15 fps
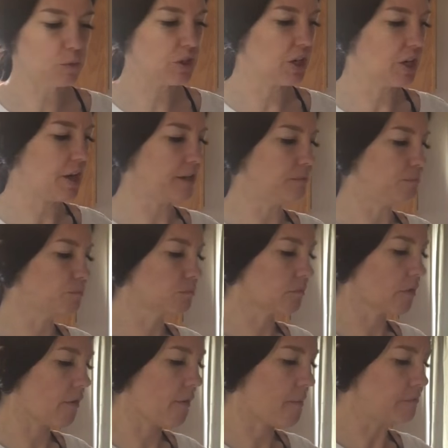pretty good.
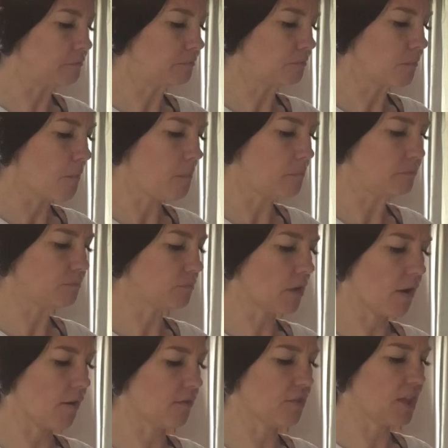I
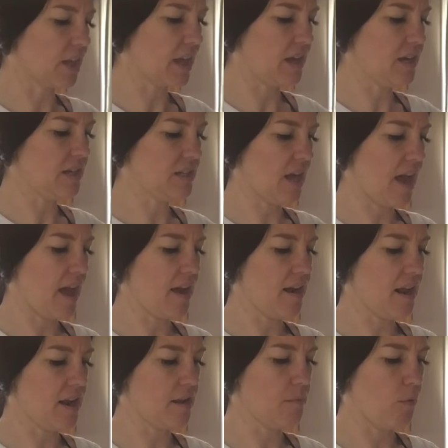don't think I need to add
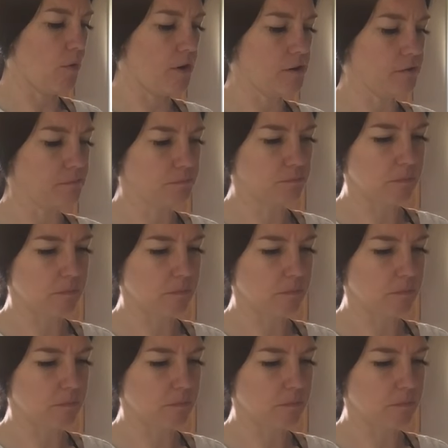any more